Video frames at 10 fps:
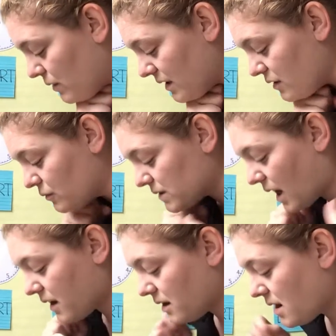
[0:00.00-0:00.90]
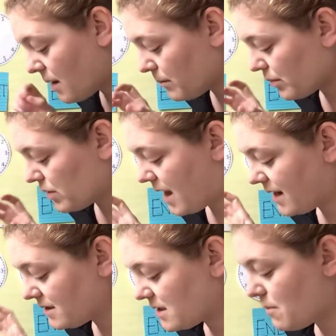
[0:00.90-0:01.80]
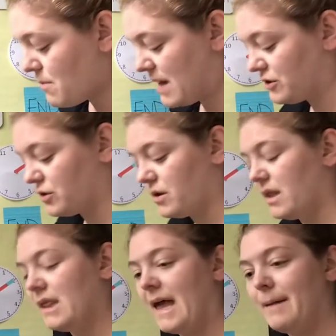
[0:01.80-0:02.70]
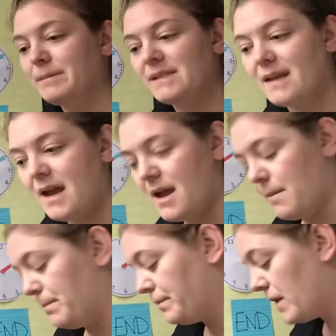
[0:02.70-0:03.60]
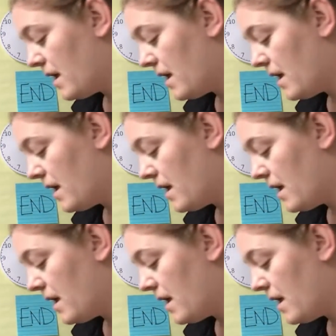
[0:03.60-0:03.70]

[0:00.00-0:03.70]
can use a number line to measure elapsed time.